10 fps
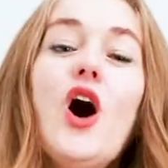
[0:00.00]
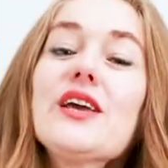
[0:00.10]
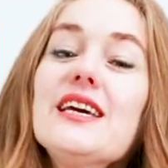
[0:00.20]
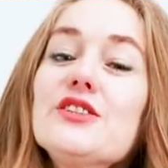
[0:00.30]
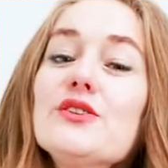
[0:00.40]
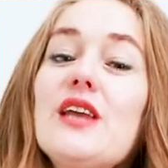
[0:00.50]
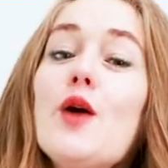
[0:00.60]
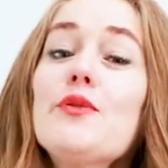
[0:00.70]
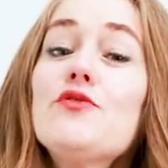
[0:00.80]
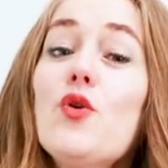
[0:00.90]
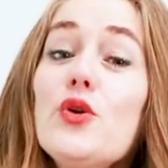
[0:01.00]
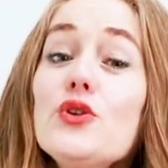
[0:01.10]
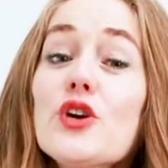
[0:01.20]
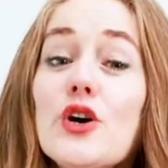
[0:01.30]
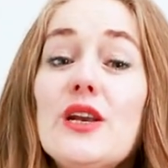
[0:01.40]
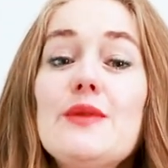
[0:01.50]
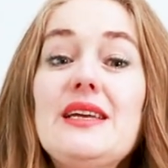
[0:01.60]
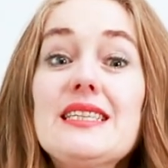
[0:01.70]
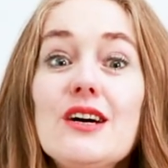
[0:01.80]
Okay, so now before you go, let me